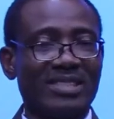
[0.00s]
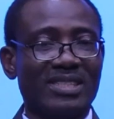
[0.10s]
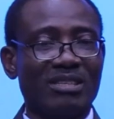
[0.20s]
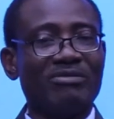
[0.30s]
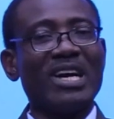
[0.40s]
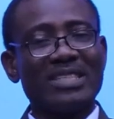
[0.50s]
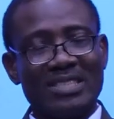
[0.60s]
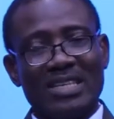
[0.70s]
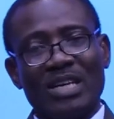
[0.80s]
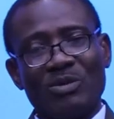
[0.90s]
In fact,
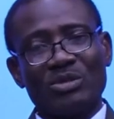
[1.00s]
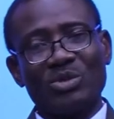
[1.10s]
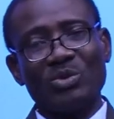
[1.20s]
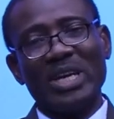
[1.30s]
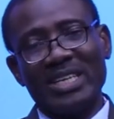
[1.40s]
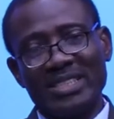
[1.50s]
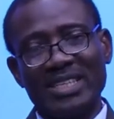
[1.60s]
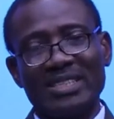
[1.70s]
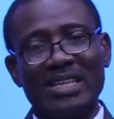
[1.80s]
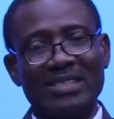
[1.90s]
I was so
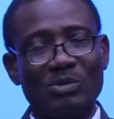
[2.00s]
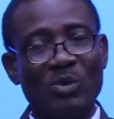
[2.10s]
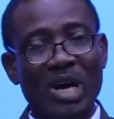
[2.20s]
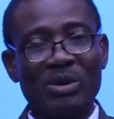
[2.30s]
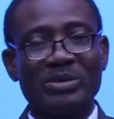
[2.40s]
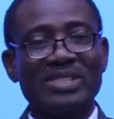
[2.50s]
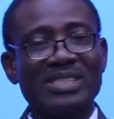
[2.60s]
elated that, wow,